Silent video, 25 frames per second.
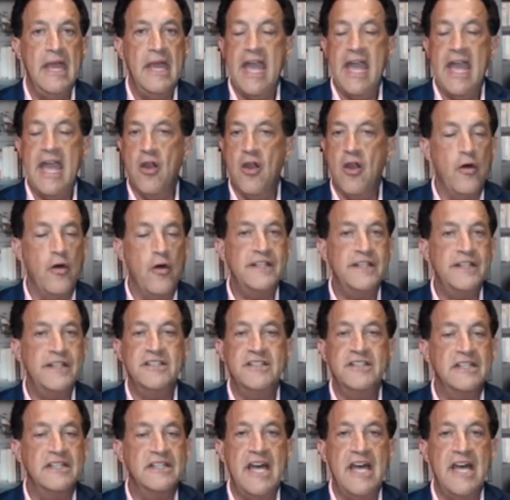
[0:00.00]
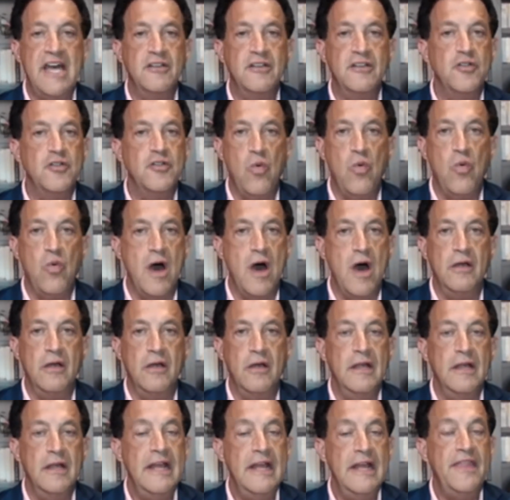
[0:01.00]
and all that sticks out is the
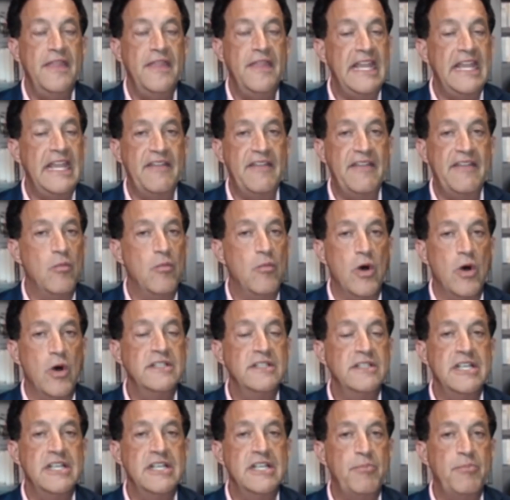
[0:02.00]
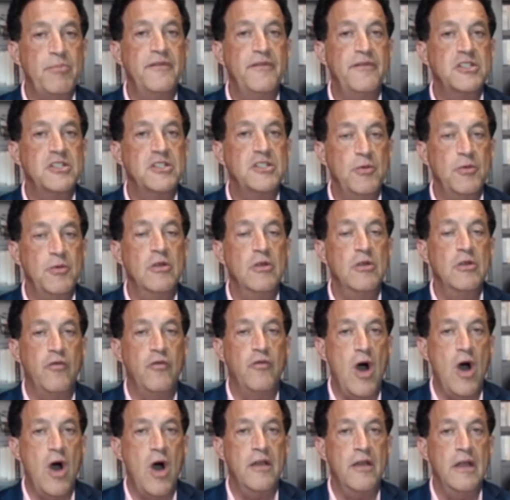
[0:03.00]
water. They give them one sip of a spoon of
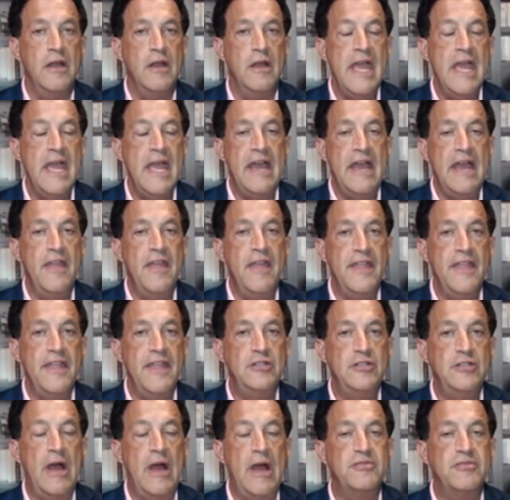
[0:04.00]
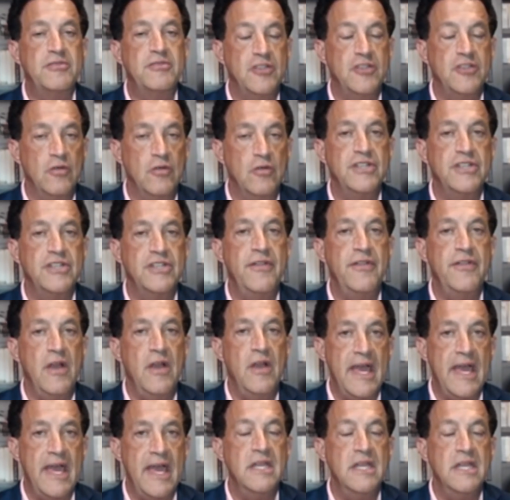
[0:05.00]
water, and then they drop stones on their
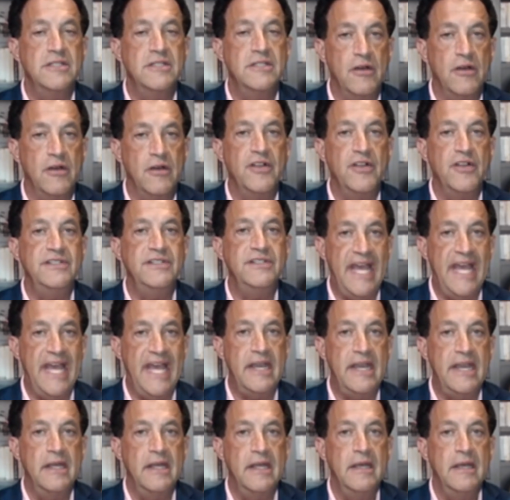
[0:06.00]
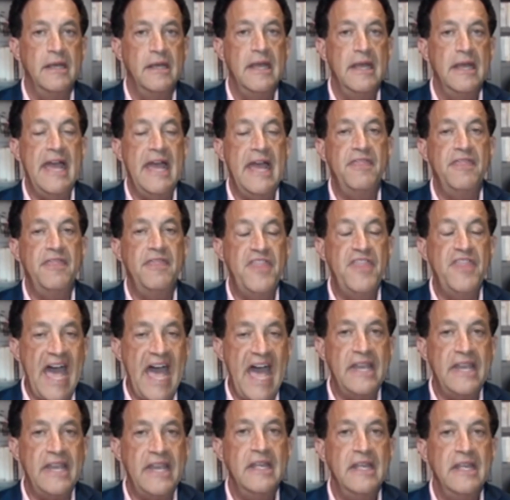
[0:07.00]
head until they're dead. And
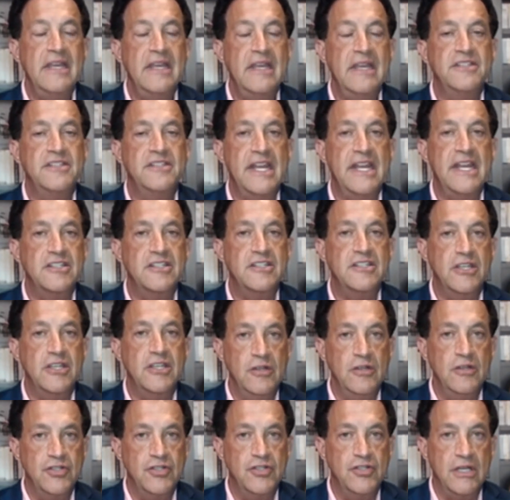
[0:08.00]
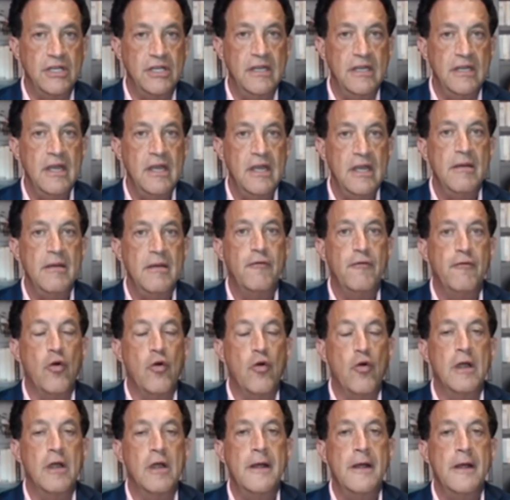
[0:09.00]
that is an execution
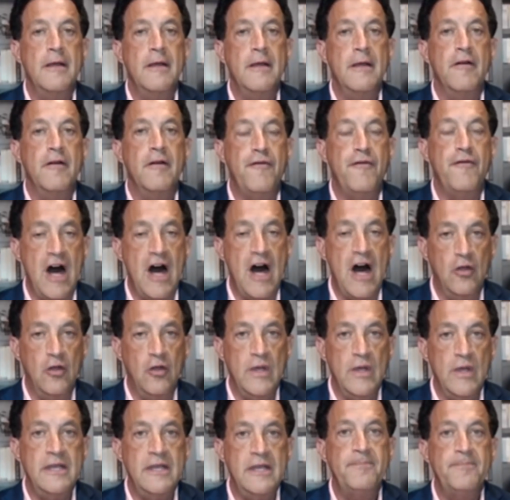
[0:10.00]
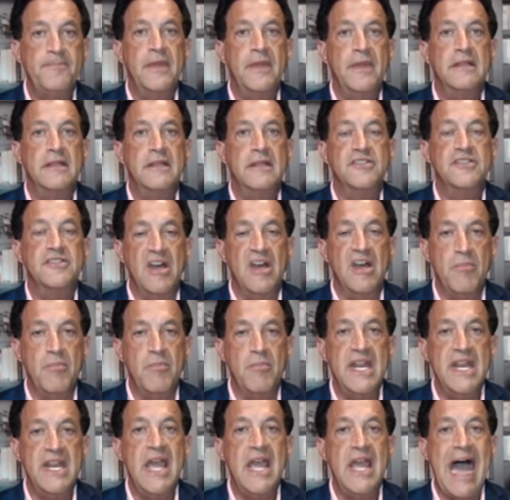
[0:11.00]
for following
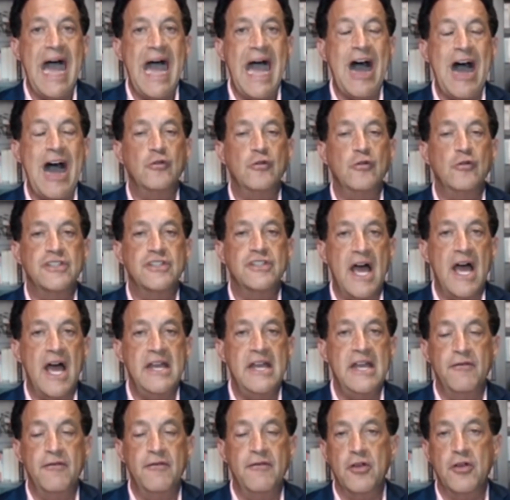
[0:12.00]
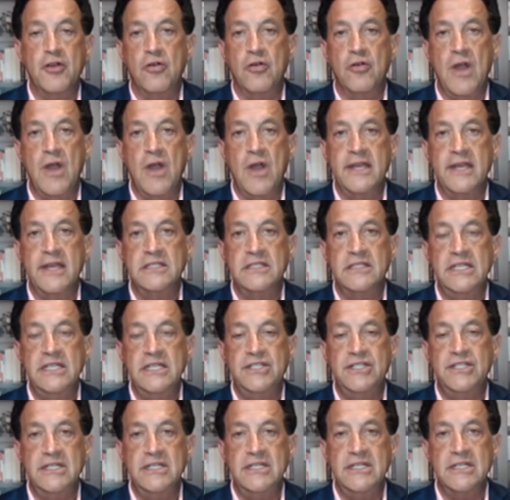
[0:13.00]
somebody outside of the Quranic
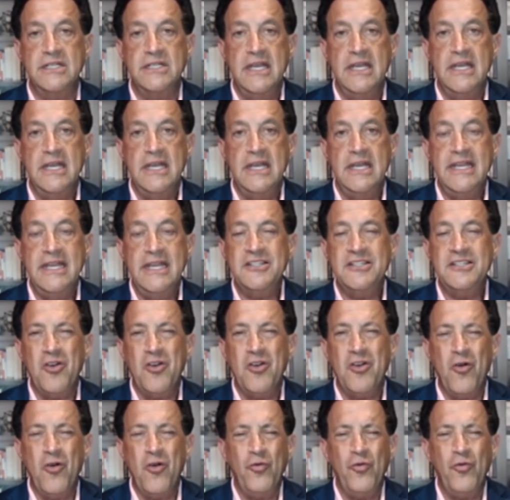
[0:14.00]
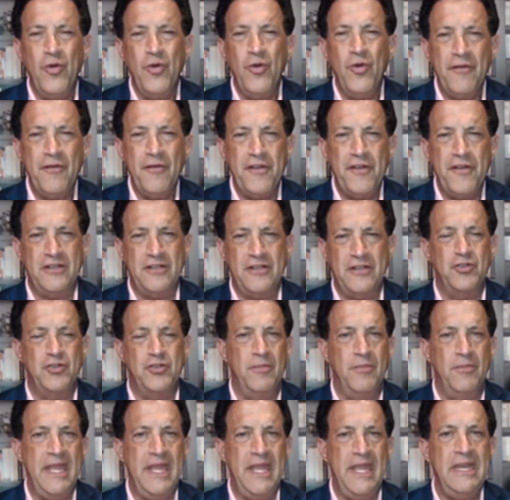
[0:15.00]
teachings. It's horrific,
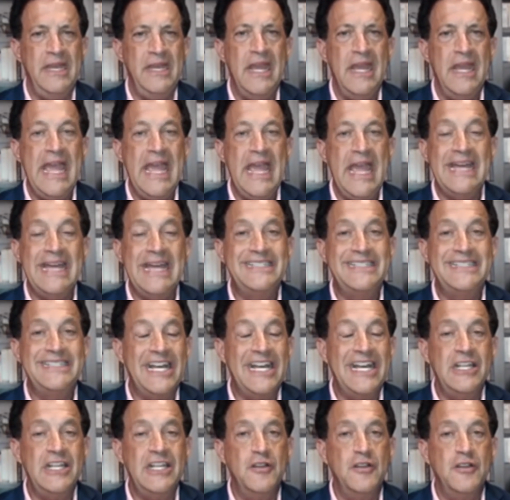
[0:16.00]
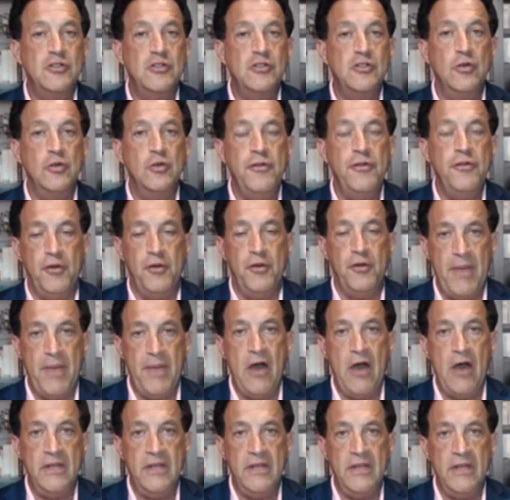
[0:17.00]
Jermain, and telling the truth
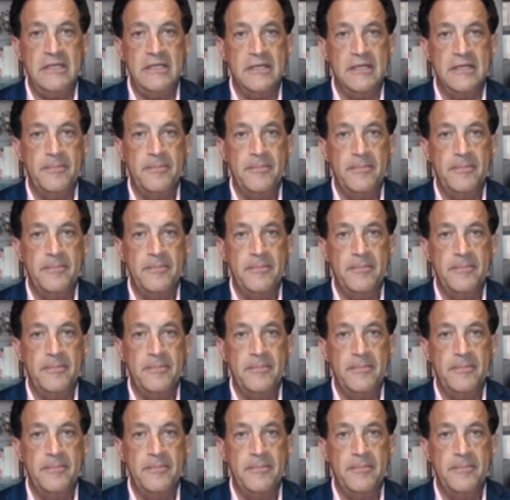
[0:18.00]
about it